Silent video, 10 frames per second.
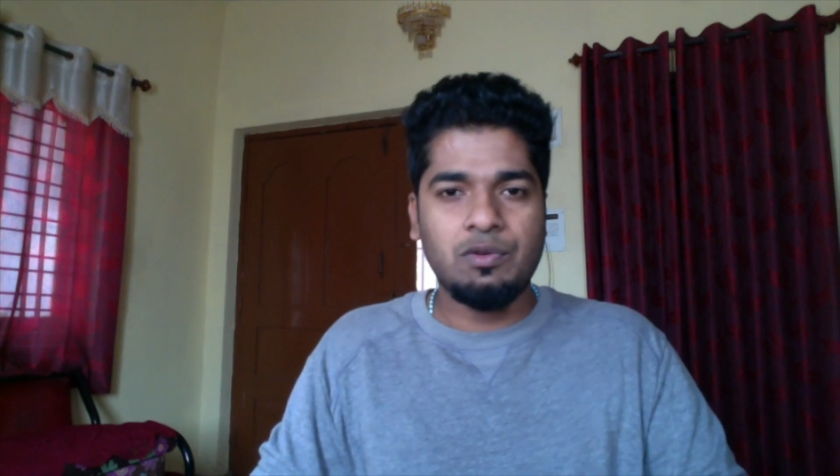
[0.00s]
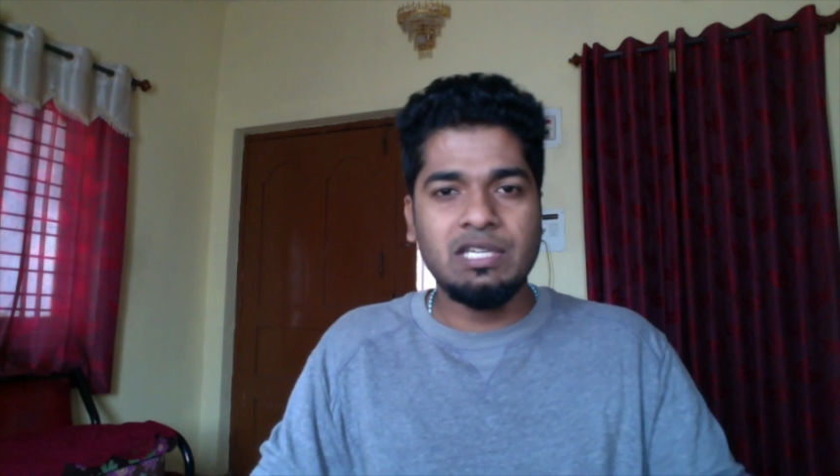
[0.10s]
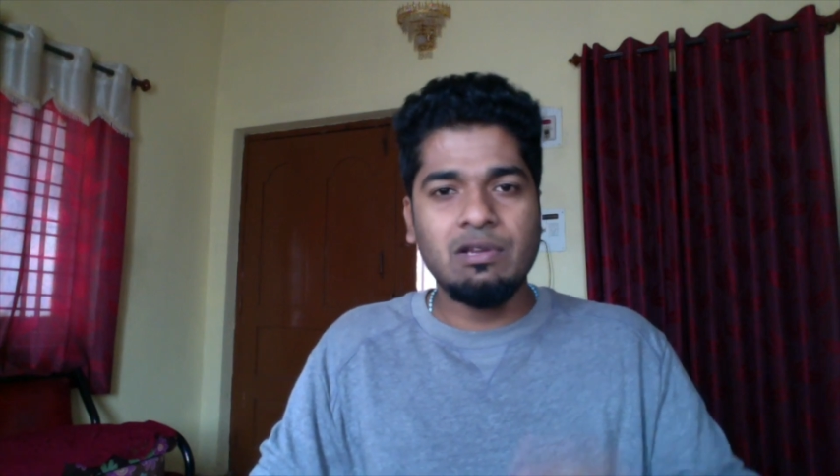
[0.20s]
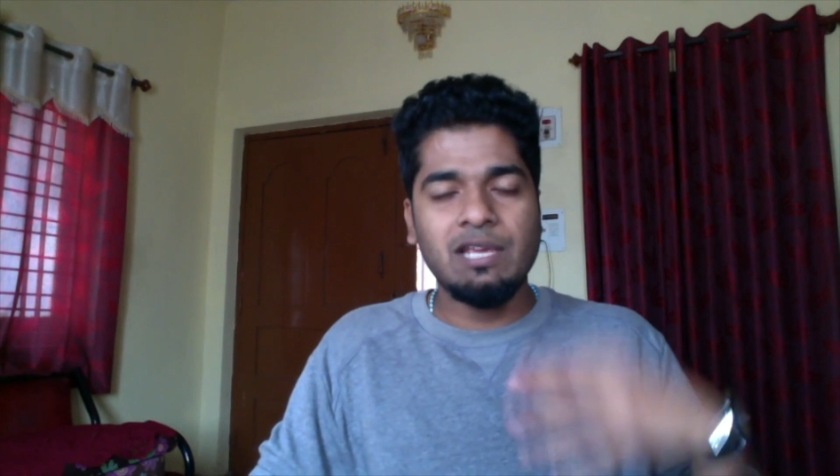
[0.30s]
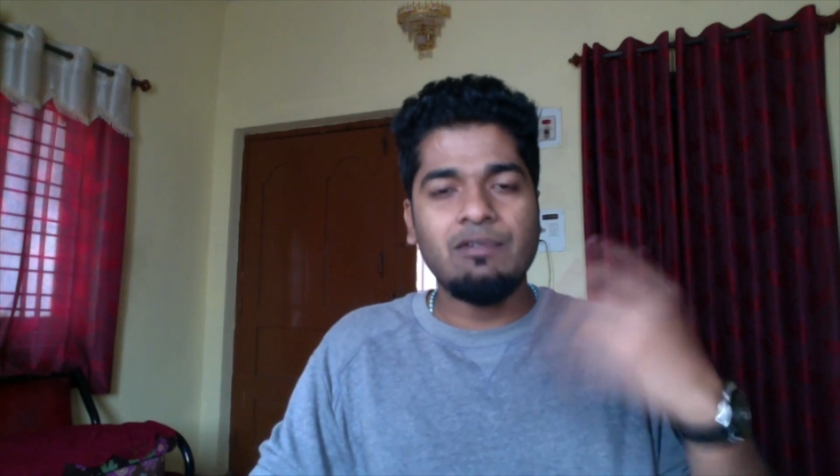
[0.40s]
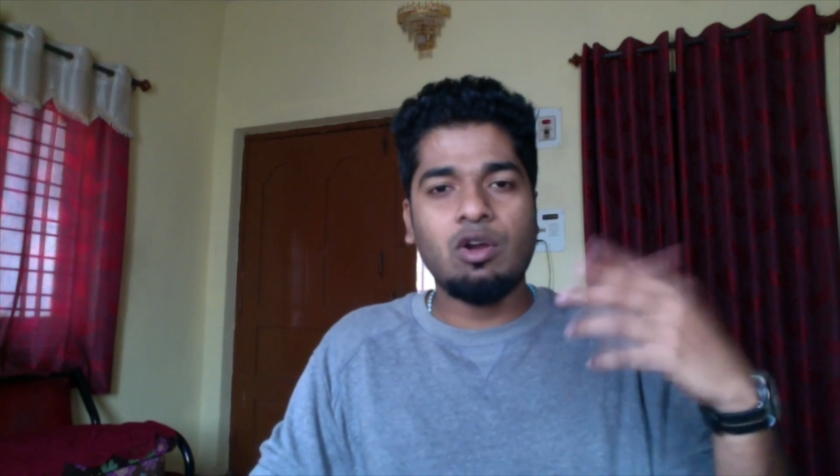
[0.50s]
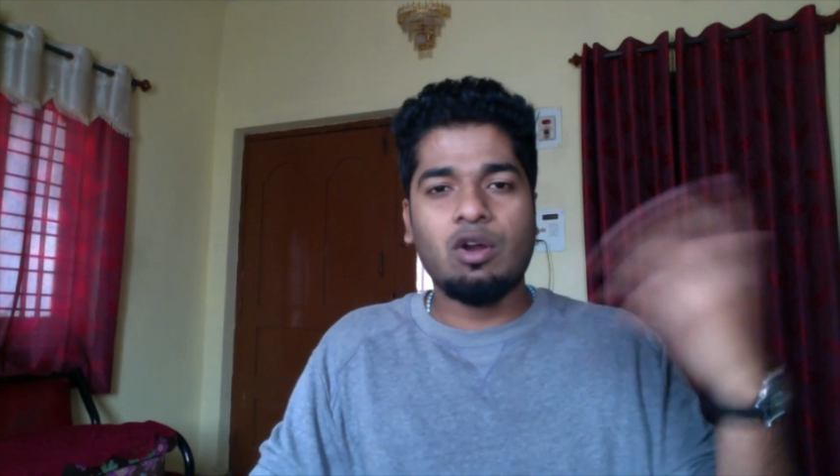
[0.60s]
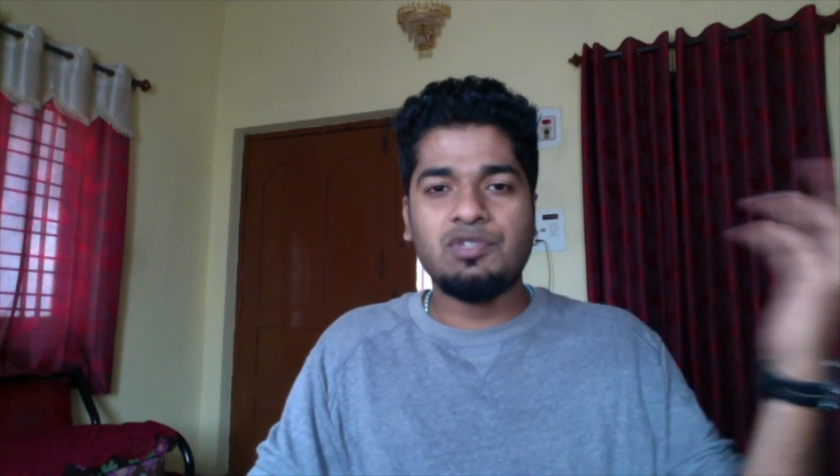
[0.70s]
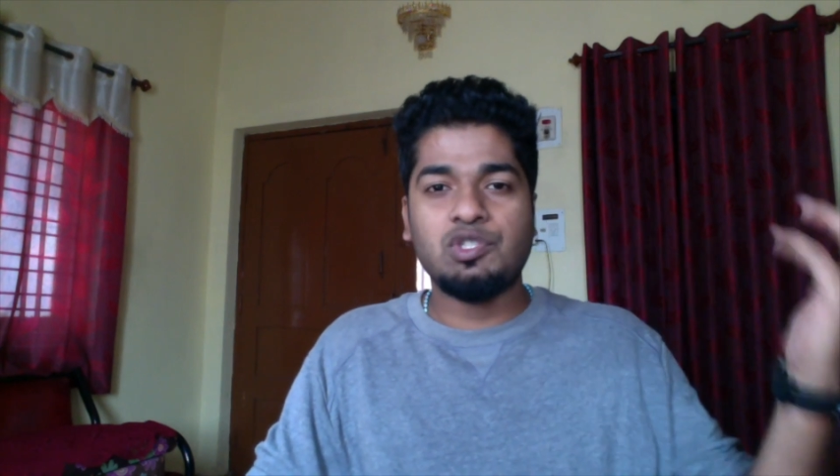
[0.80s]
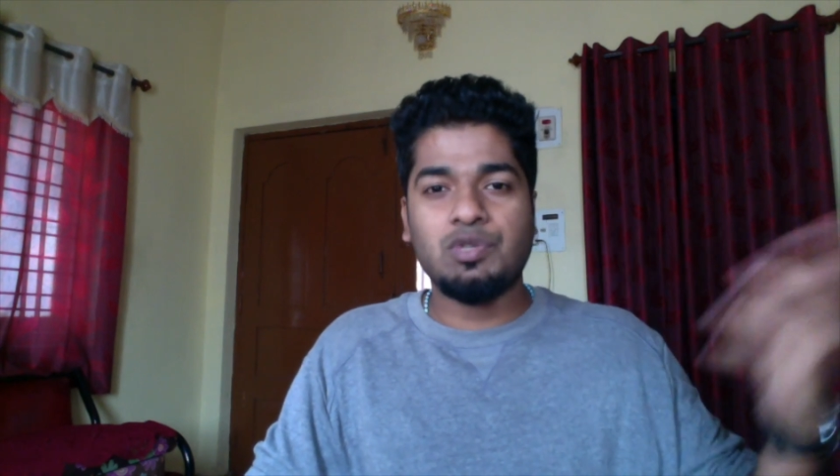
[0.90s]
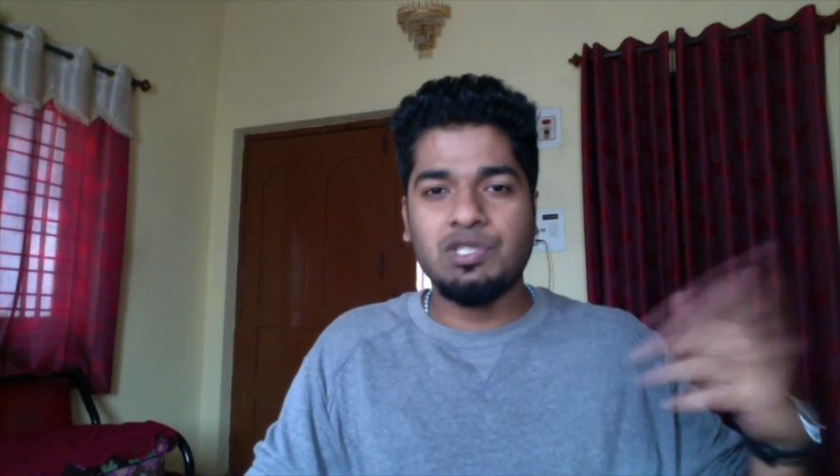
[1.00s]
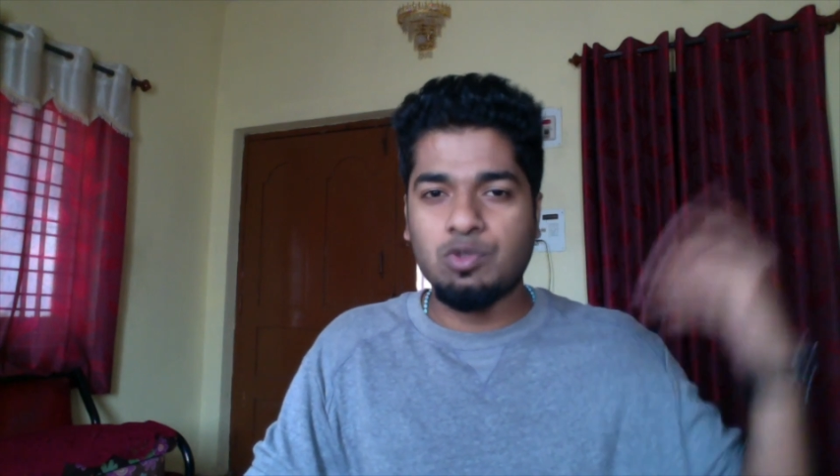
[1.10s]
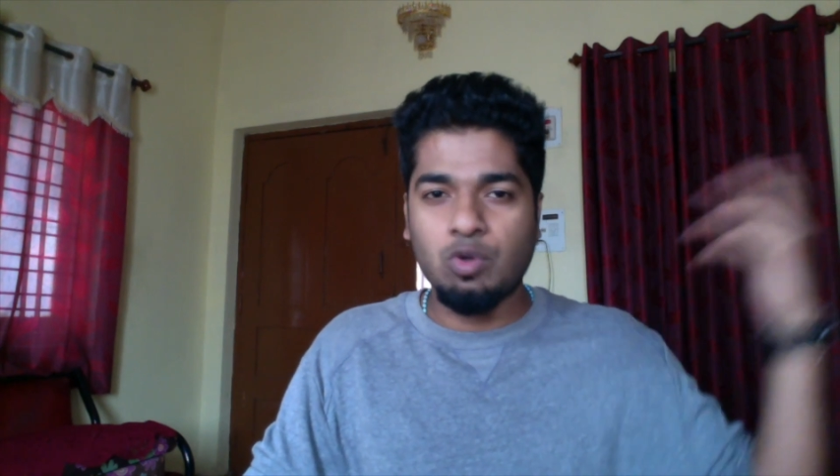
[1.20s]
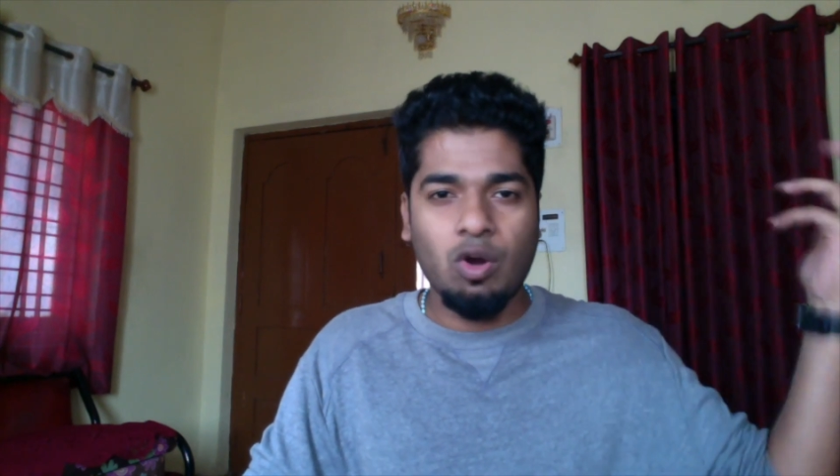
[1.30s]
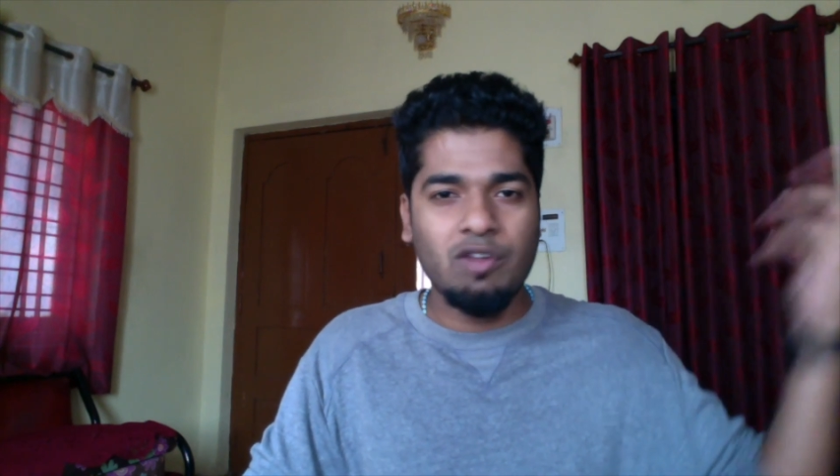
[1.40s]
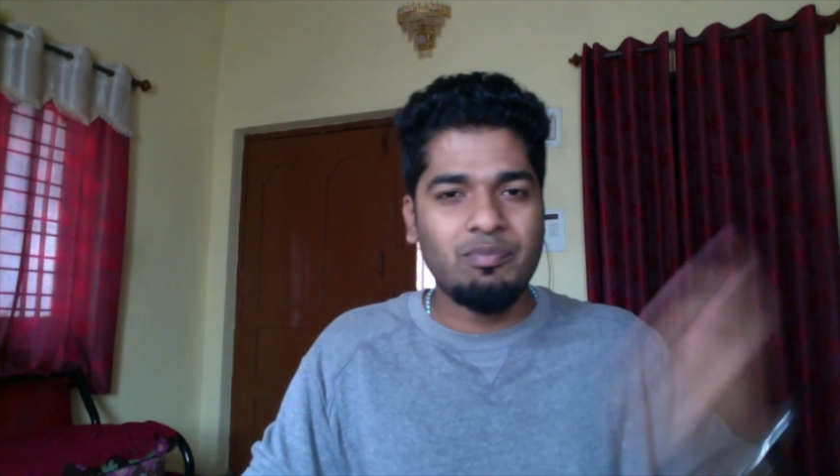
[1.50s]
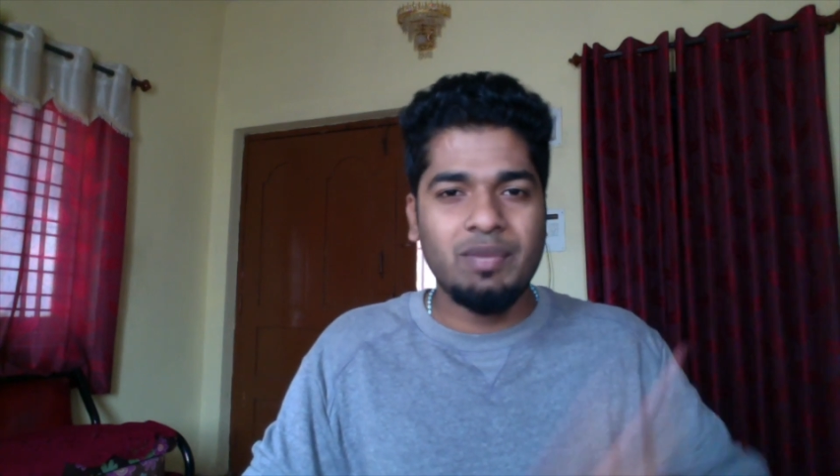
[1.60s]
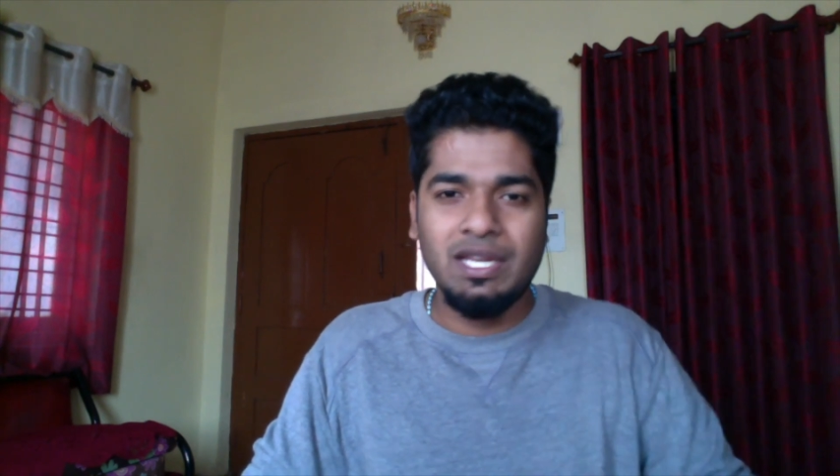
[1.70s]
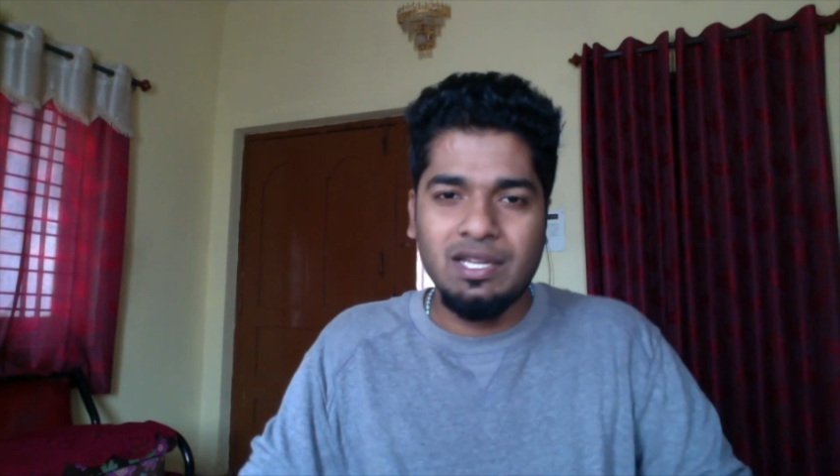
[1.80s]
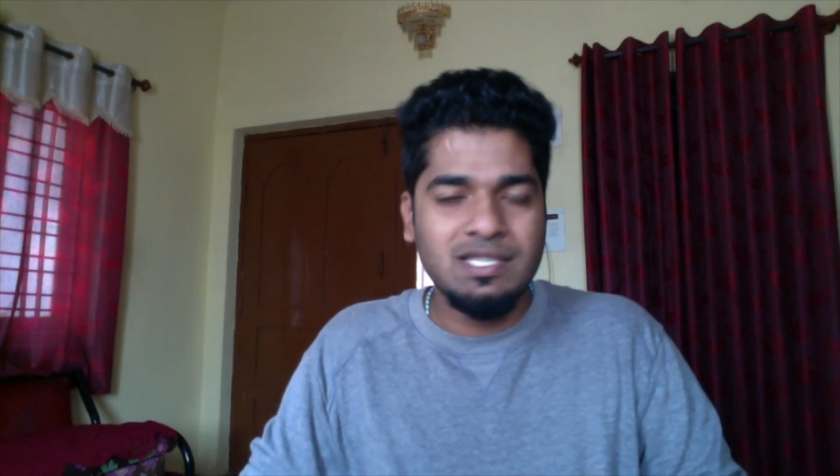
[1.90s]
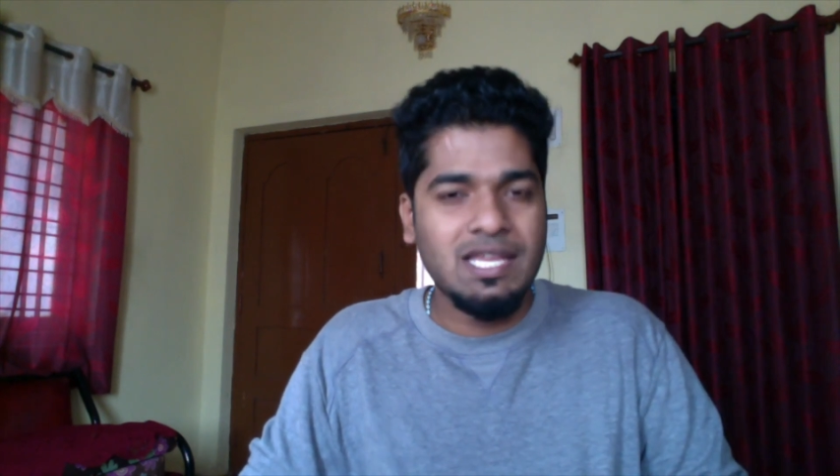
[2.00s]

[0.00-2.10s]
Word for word: it will give a lot of situations to a lot of beginners